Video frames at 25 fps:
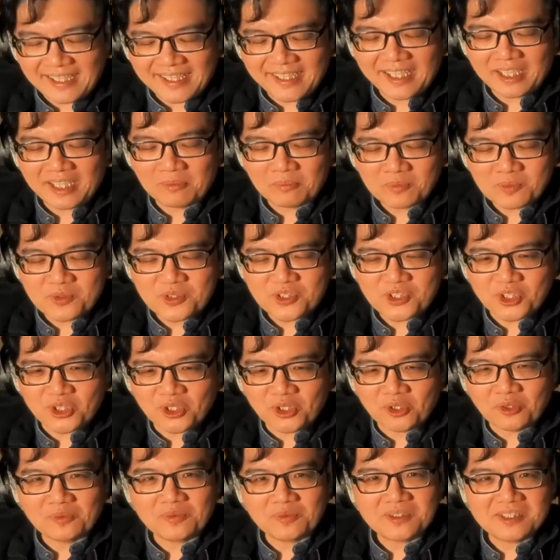Yep.
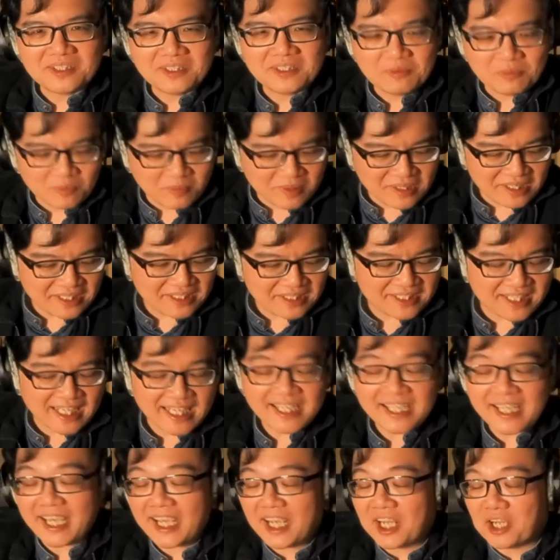So to be
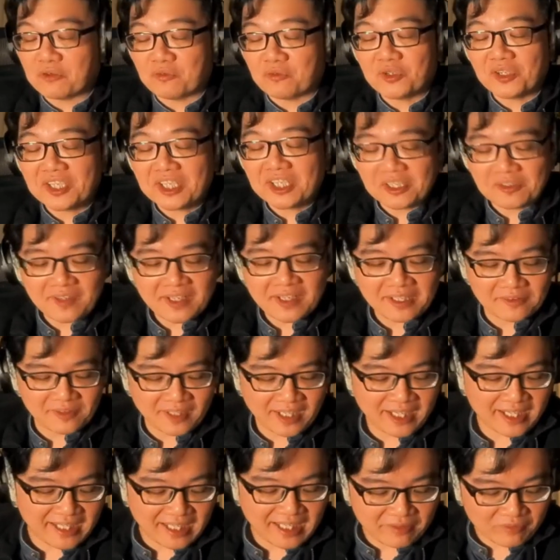take care of your hearing,
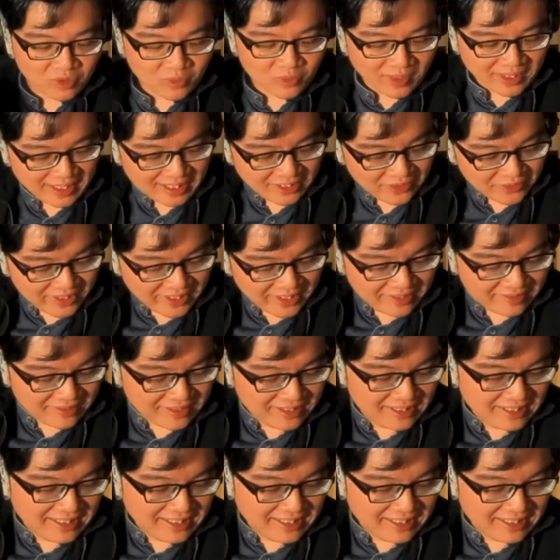right? Everyone out there.